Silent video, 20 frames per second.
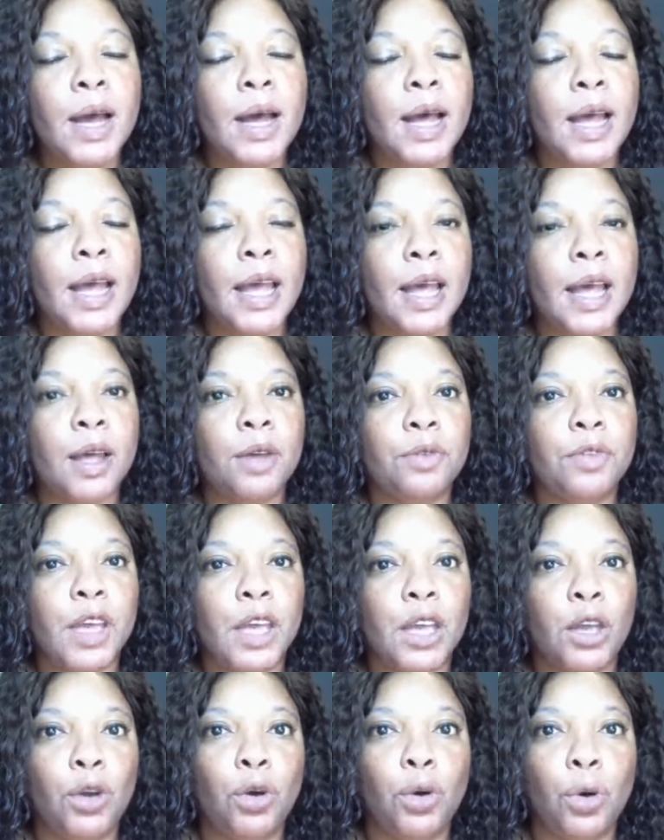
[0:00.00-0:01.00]
I have
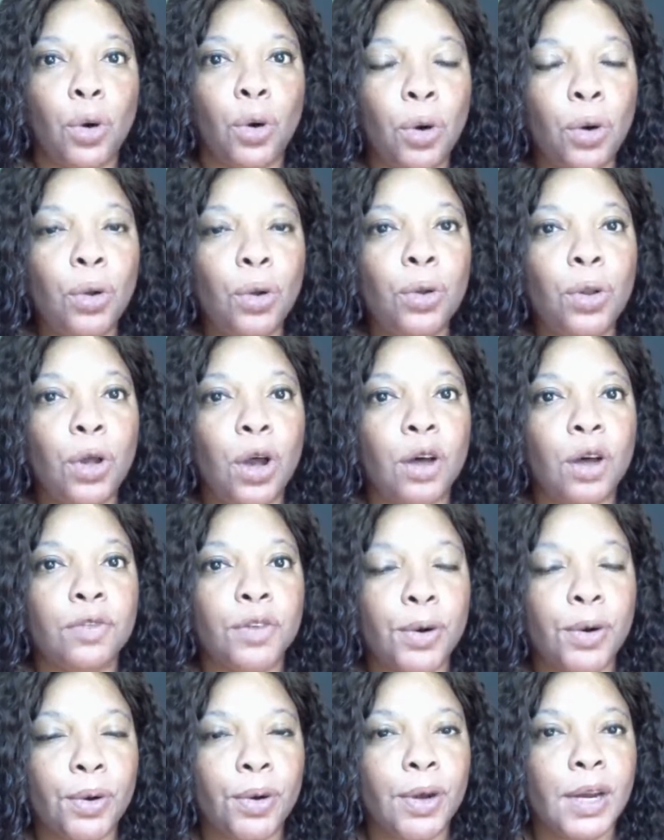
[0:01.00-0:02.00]
a goal of
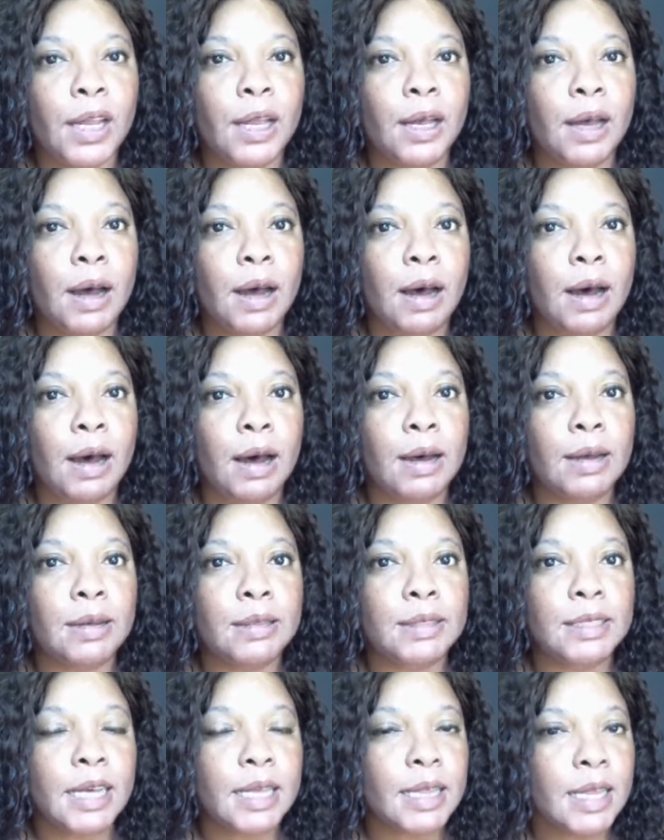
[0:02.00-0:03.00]
earning
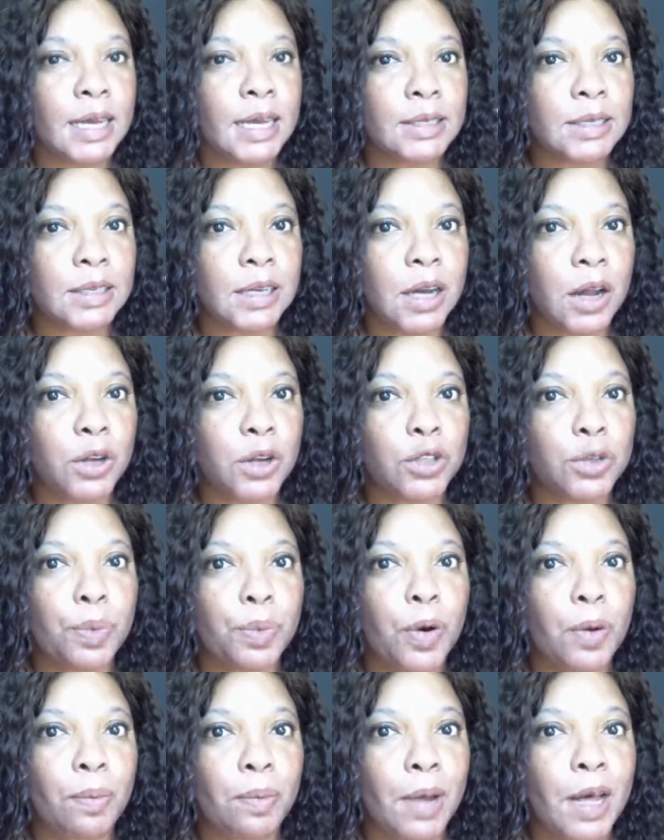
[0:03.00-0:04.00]
$10,000
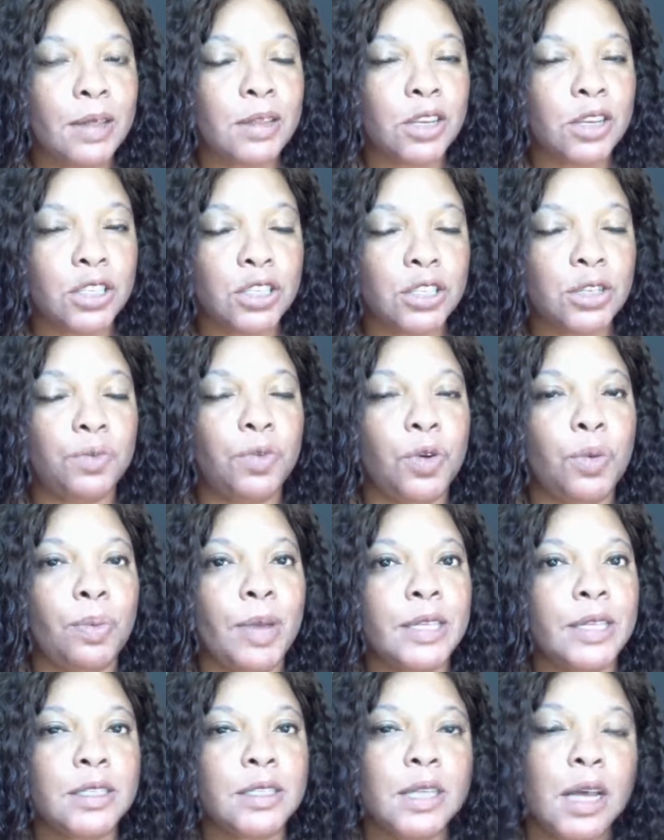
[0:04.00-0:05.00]
per month just in
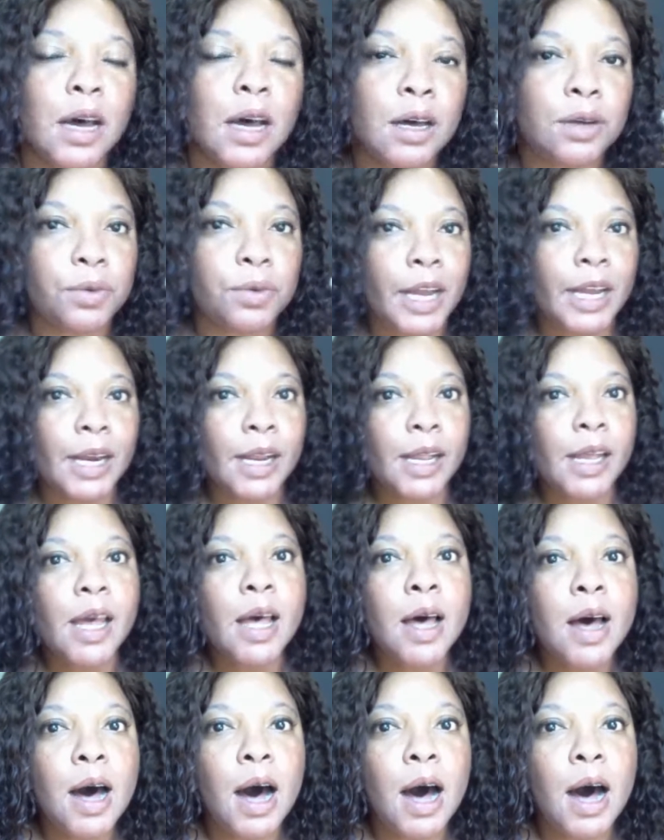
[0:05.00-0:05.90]
romance writing.